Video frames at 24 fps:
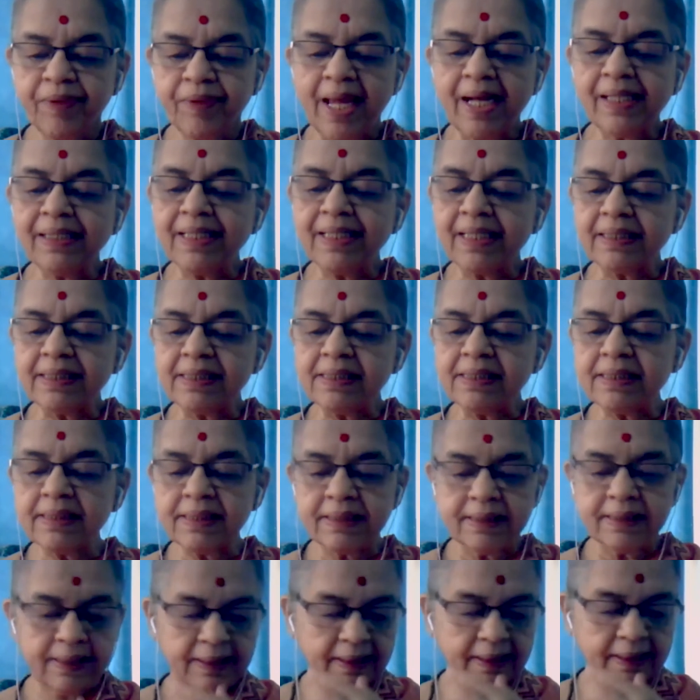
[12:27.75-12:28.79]
and that
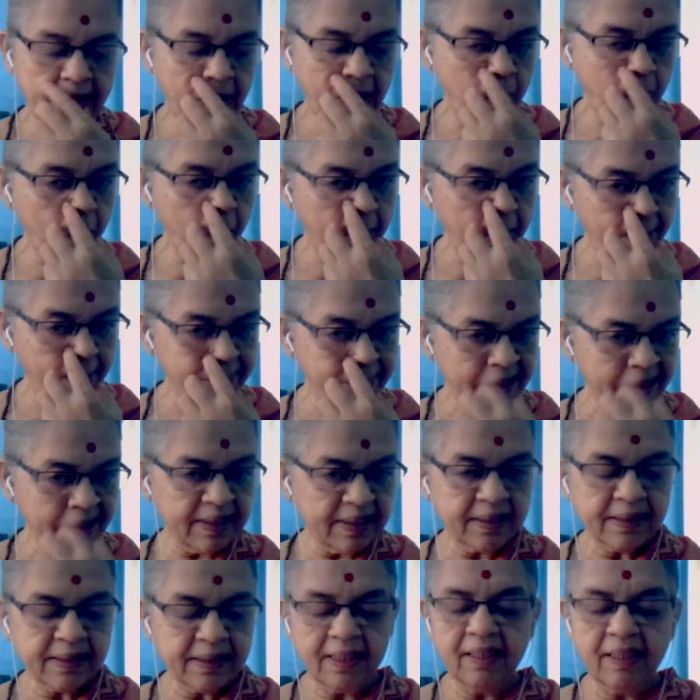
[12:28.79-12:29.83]
is Loka
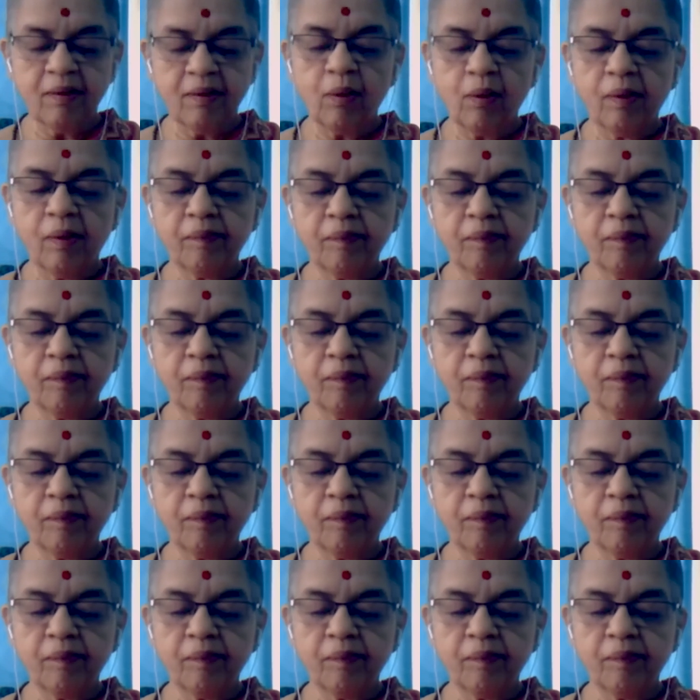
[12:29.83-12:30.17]
means uh,